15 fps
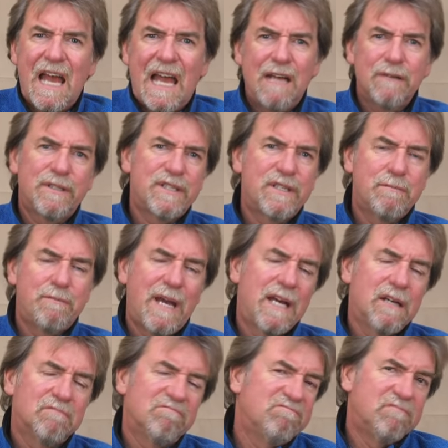out at
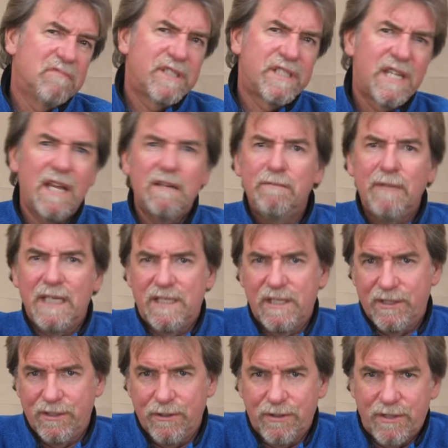about 10
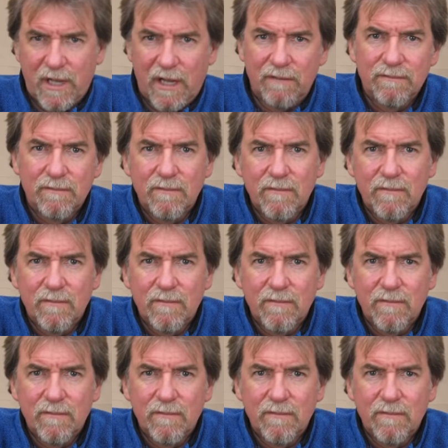metres or so.